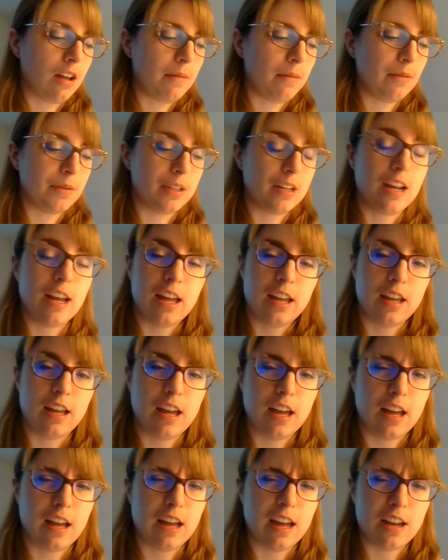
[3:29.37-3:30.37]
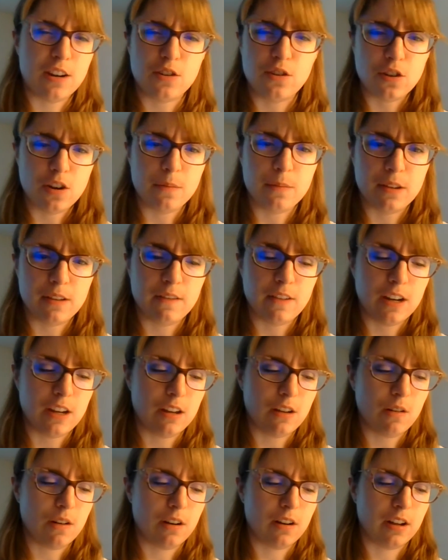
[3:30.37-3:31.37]
It was an Edutopia
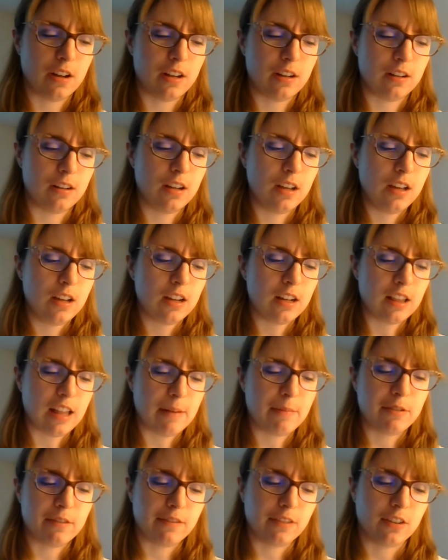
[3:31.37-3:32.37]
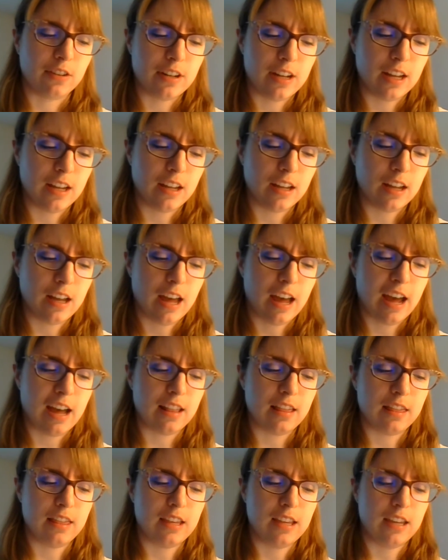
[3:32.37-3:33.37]
video on collaborative learning at
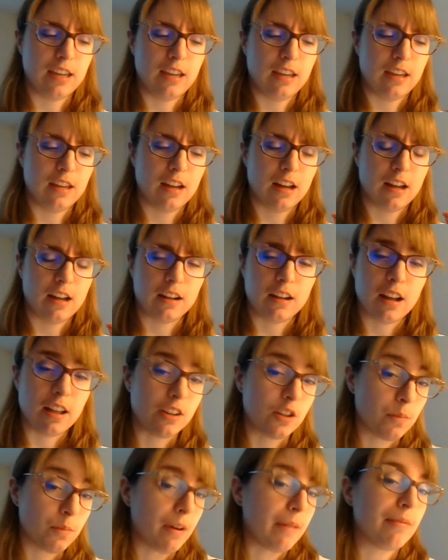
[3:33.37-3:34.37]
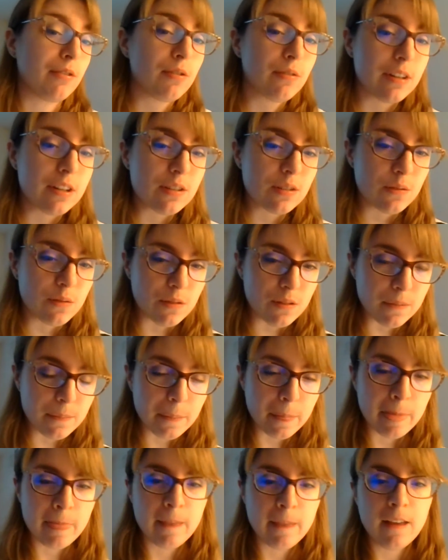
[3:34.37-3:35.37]
the college preparatory school,
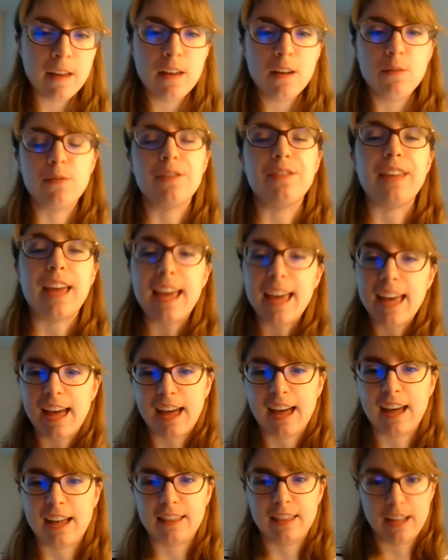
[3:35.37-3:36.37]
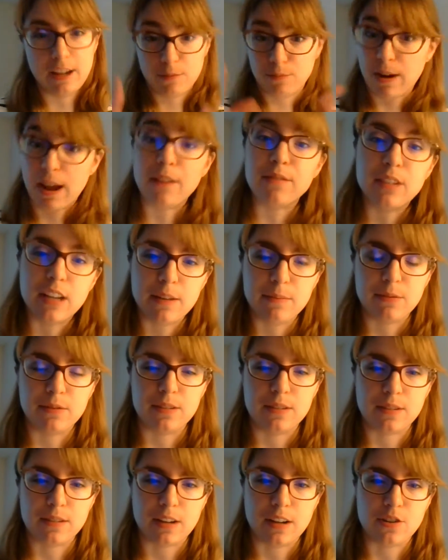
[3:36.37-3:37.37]
where they had like roundtable
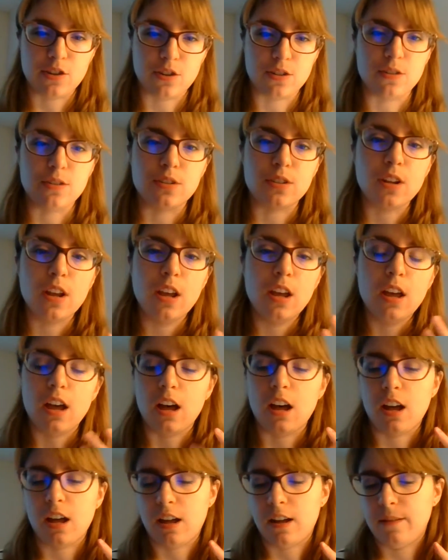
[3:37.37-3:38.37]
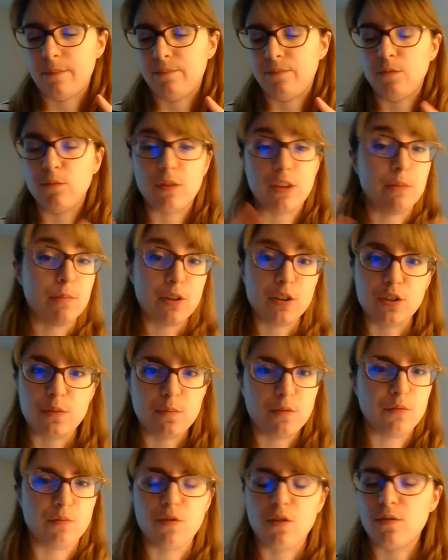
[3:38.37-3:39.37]
discussions with
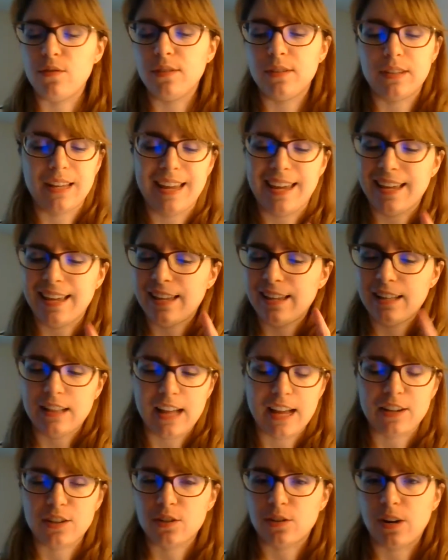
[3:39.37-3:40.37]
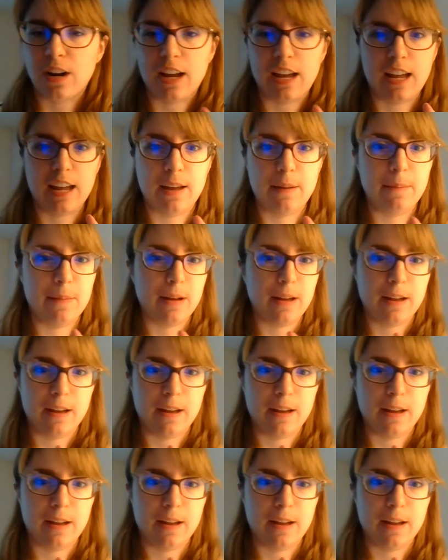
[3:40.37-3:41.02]
multiple roles like class scribe,